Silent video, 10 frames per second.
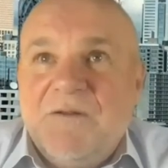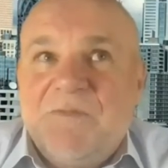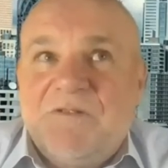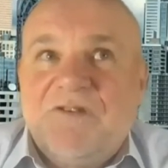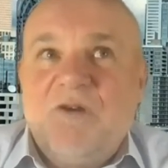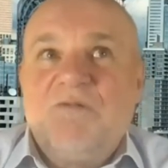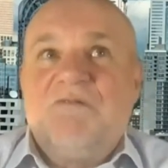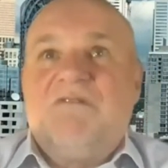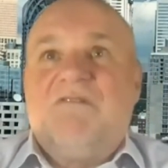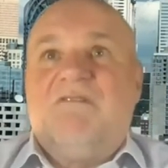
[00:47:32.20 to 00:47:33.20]

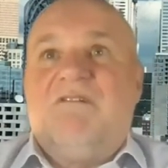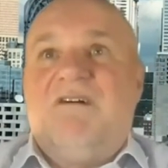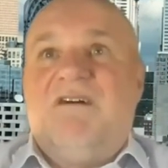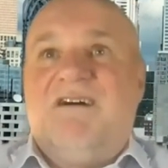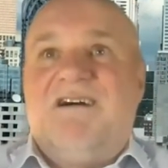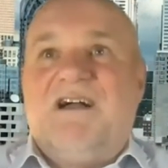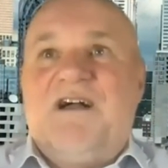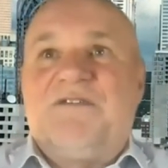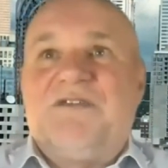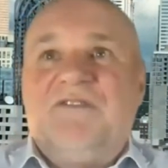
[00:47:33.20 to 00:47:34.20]
So
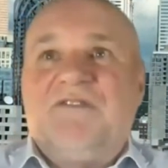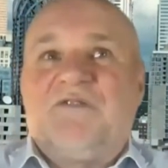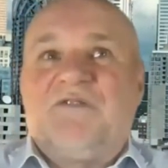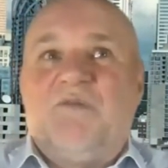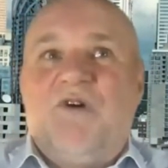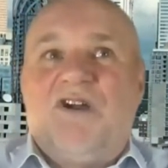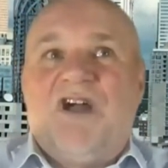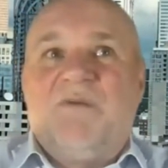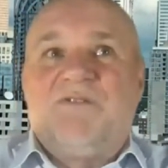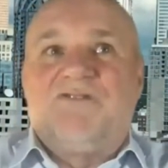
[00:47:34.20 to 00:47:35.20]
I think that the work
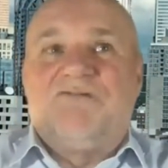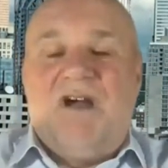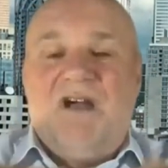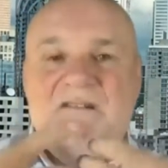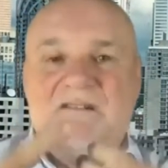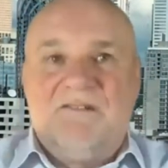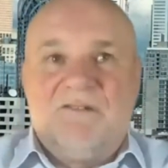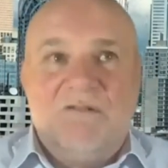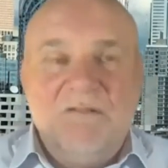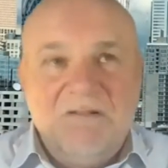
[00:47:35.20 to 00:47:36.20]
I was trying to
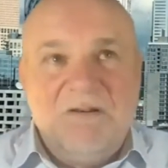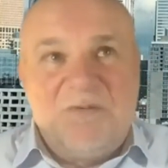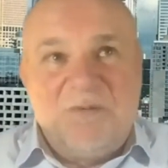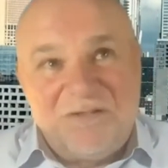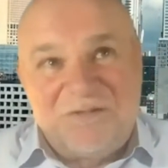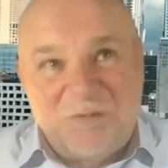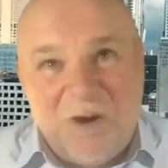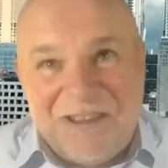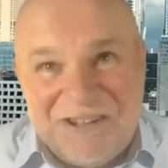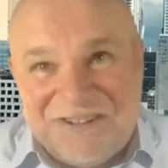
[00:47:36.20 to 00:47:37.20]
do was
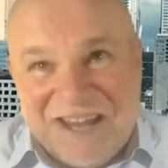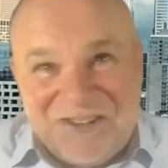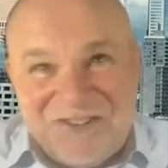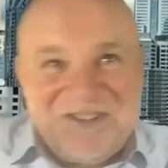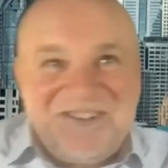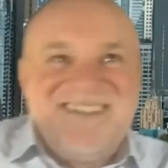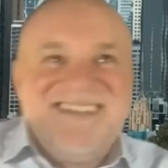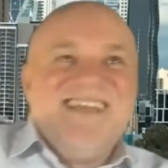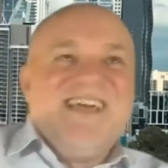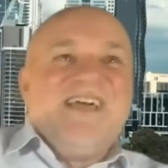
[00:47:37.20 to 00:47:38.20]
well-intentioned.
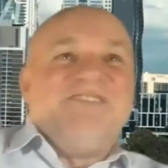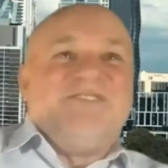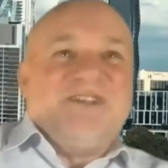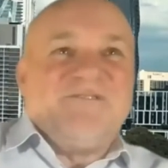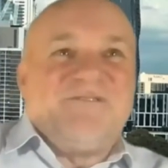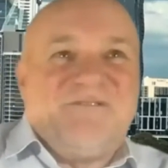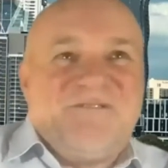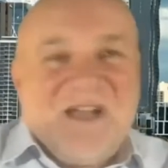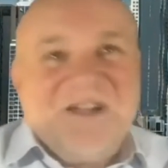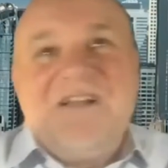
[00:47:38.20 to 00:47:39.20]
Did it
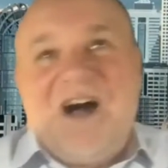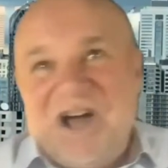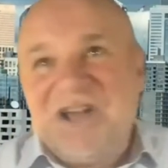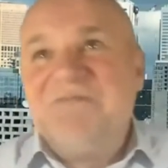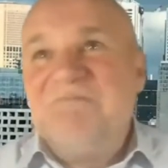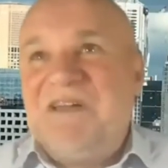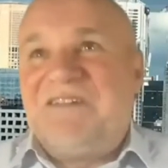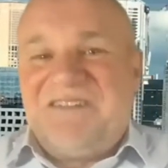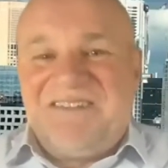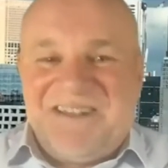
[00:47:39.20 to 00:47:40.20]
fail? I
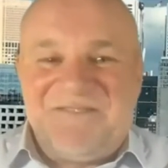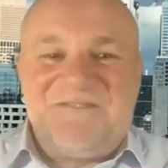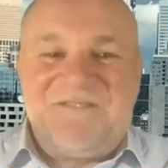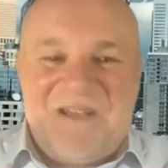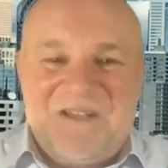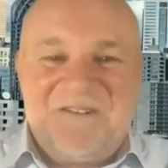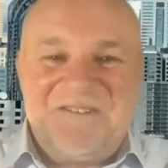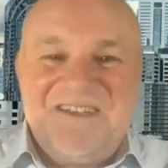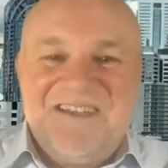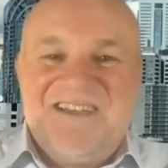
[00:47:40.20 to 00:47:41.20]
admit it
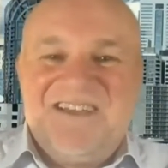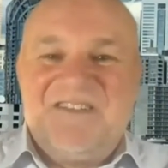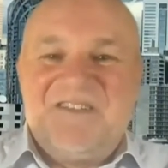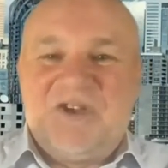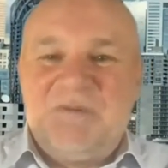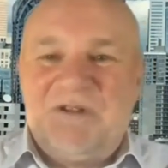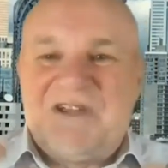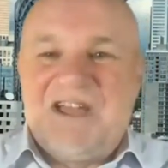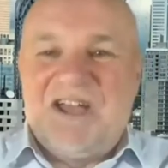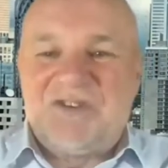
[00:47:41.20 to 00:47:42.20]
failed. The
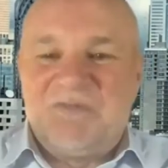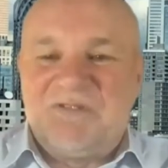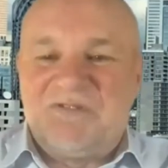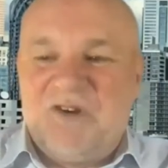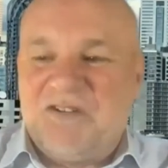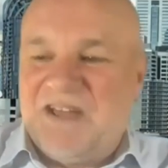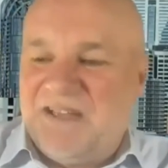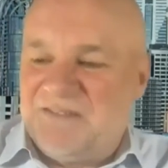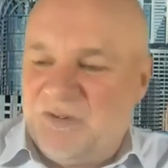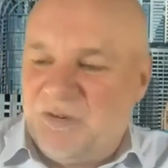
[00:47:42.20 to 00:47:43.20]
communication was not
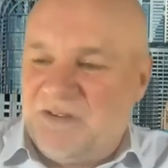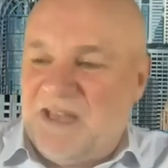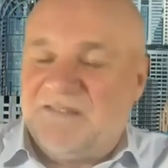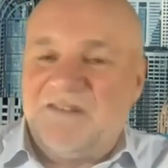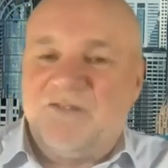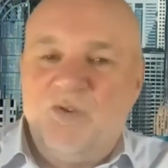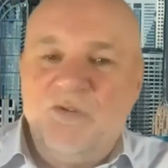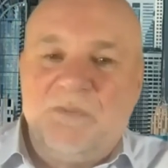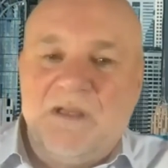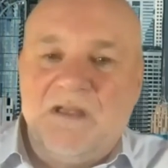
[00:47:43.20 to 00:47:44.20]
as good as it
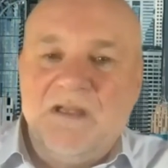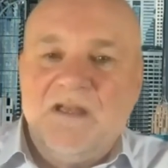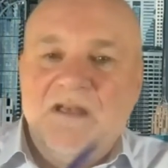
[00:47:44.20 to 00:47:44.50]
could be.